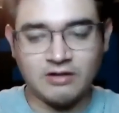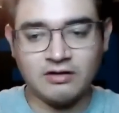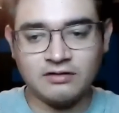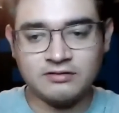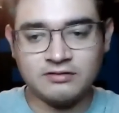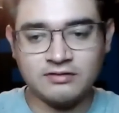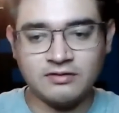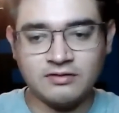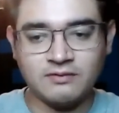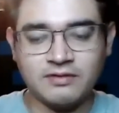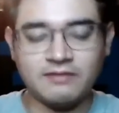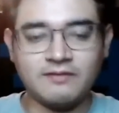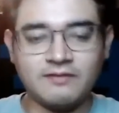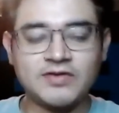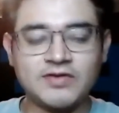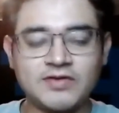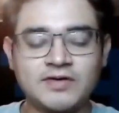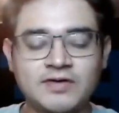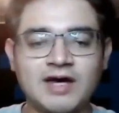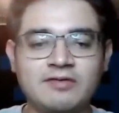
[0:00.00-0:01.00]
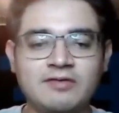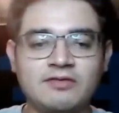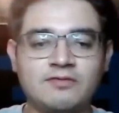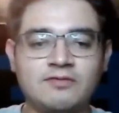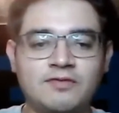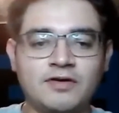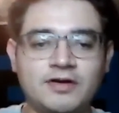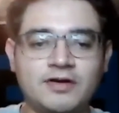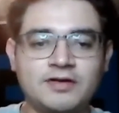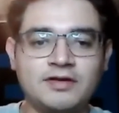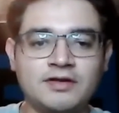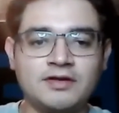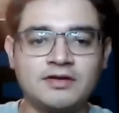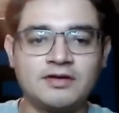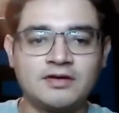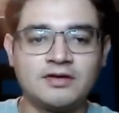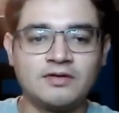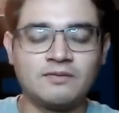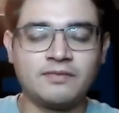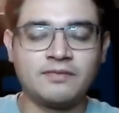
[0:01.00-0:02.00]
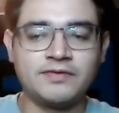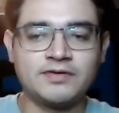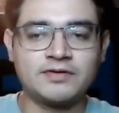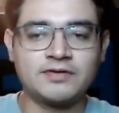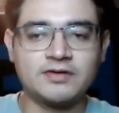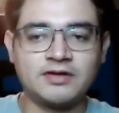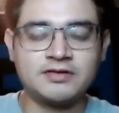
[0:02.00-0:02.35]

Also, when you're having fun, when you're